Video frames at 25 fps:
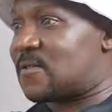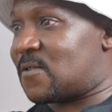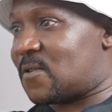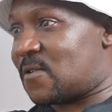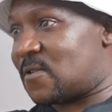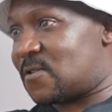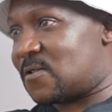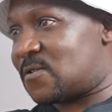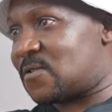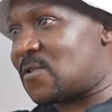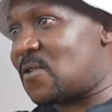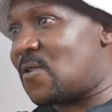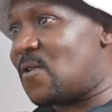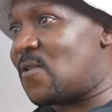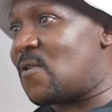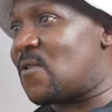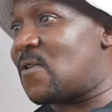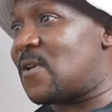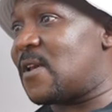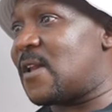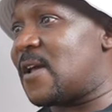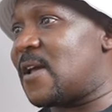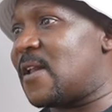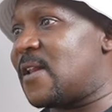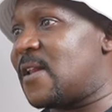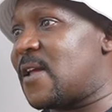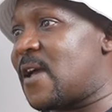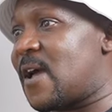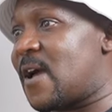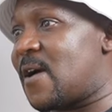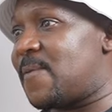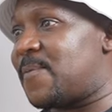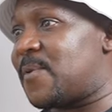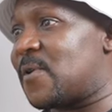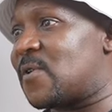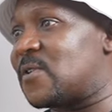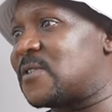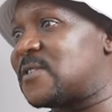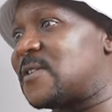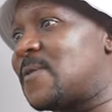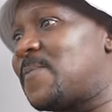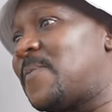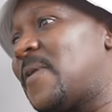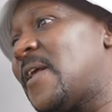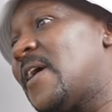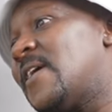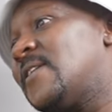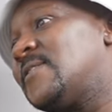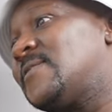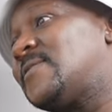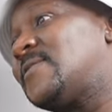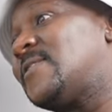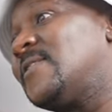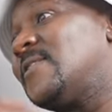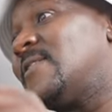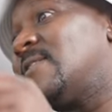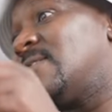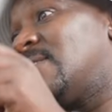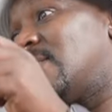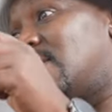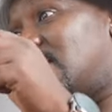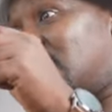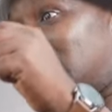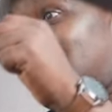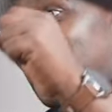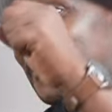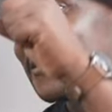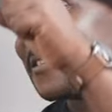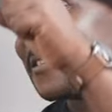To control. Need to control. Yeah, because the player is still the